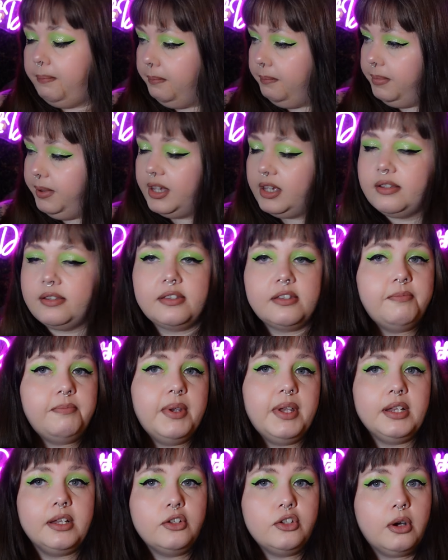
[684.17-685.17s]
because they've
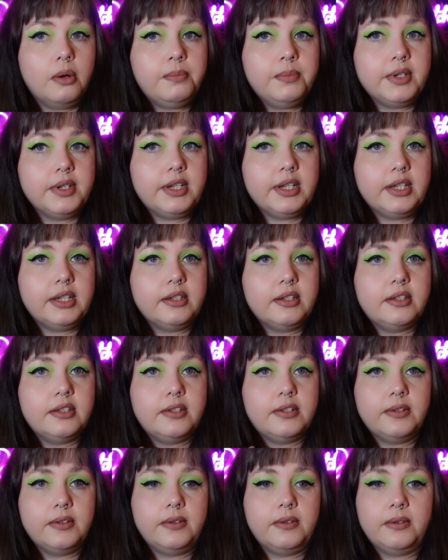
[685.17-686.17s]
been adopted
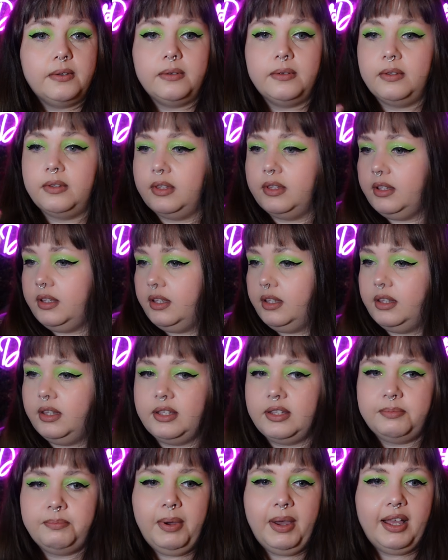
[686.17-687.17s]
into
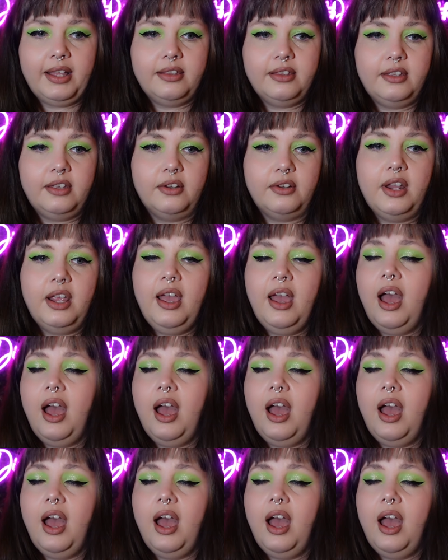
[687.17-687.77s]
this pantheon,